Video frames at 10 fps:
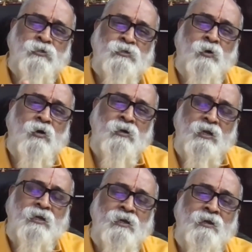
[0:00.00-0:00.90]
was not
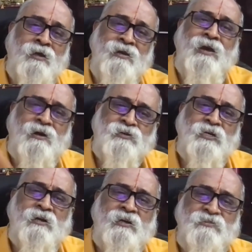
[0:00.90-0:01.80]
taking any
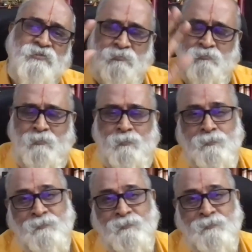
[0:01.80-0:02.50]
action against him.